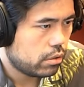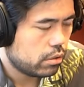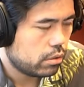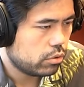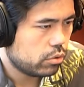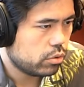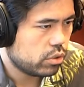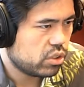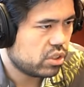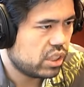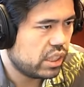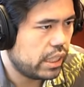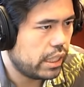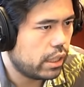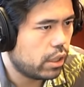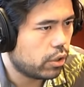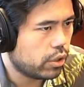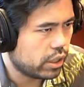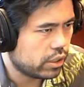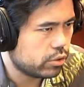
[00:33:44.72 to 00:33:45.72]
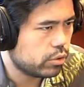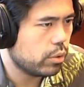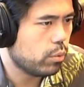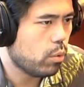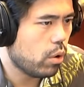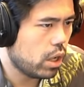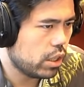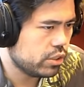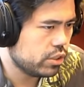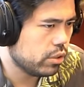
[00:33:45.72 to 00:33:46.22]
rook c8 okay so he
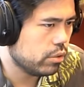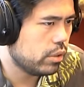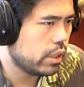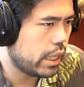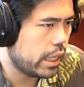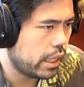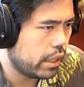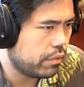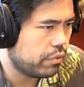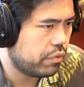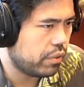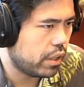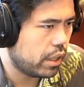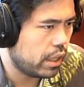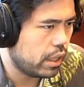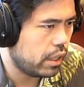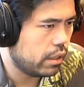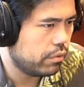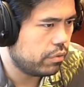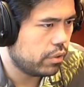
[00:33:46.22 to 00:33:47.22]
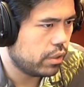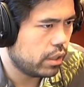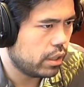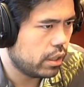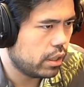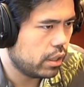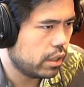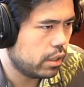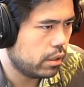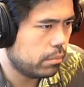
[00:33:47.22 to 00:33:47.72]
wants to go knight a5
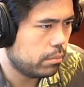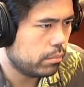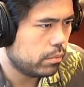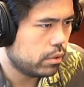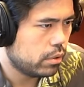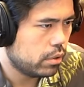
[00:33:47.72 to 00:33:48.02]
um